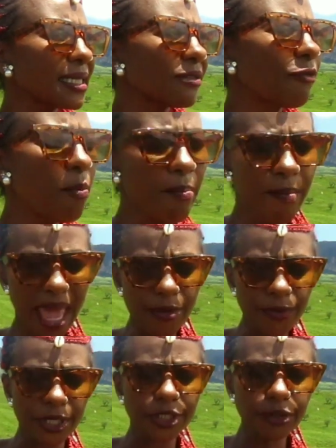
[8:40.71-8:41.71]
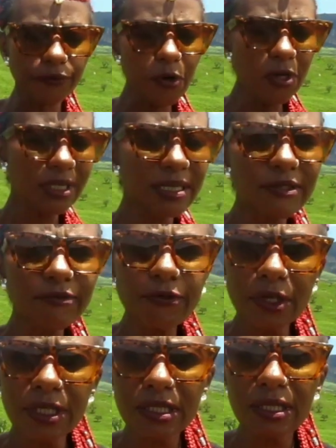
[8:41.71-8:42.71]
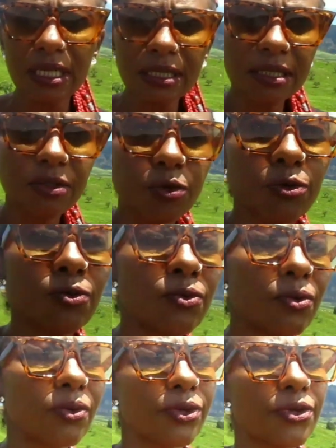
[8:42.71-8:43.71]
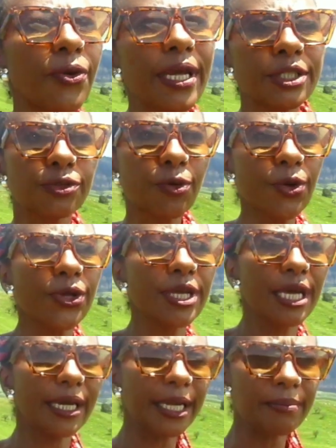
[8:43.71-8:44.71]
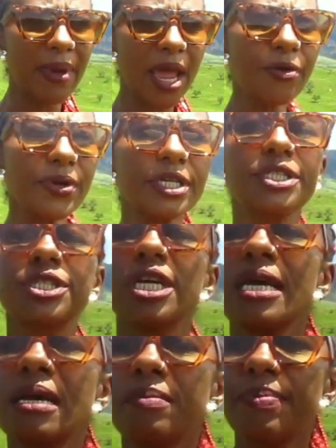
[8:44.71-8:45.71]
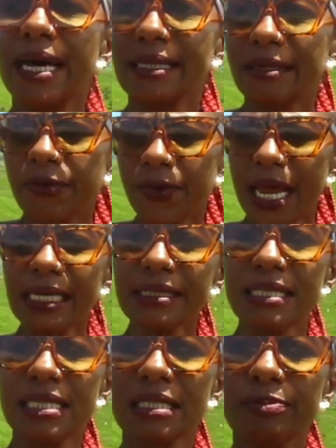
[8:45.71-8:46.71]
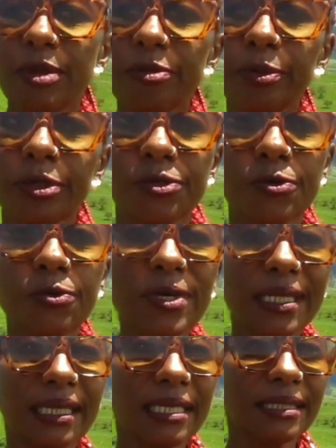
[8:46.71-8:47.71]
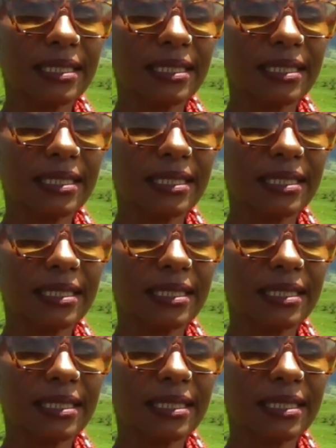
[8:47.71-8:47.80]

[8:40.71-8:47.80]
is for marriage. Of course, it's to enjoy in marriage, but the reality is people do it these